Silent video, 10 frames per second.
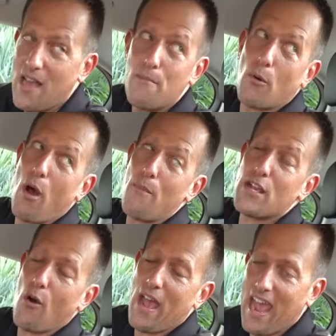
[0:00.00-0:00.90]
But why don't we
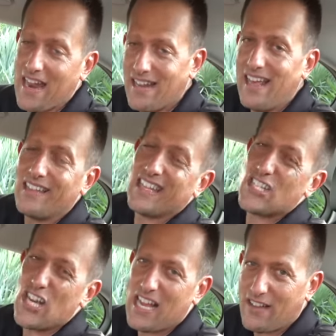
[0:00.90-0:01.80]
go ahead, let's
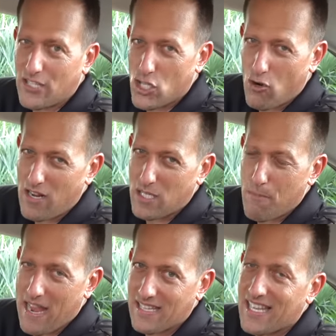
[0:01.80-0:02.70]
check out the trunk
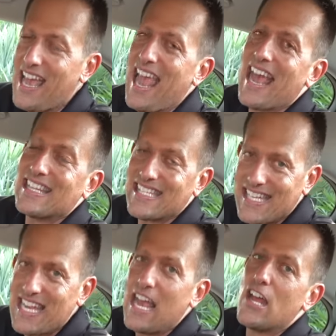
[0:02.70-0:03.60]
space and
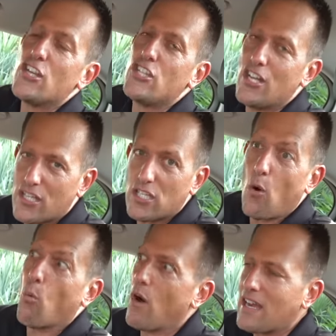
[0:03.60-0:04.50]
see just
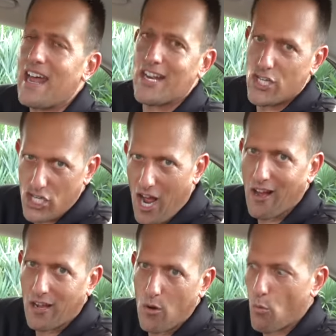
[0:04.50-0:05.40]
what kind of
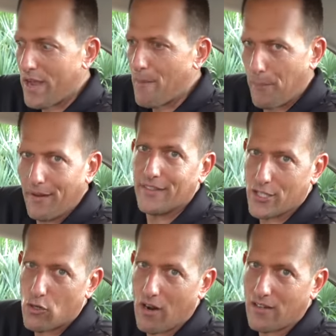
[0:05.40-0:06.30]
junk we could put in the
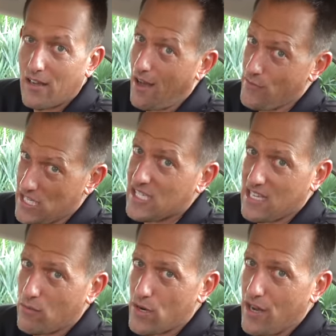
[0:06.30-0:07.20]
trunk of the
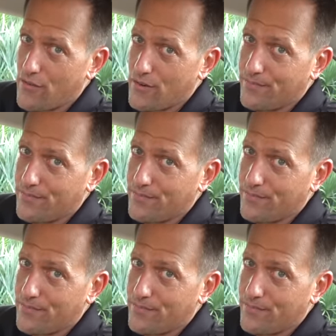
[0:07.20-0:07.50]
C300. All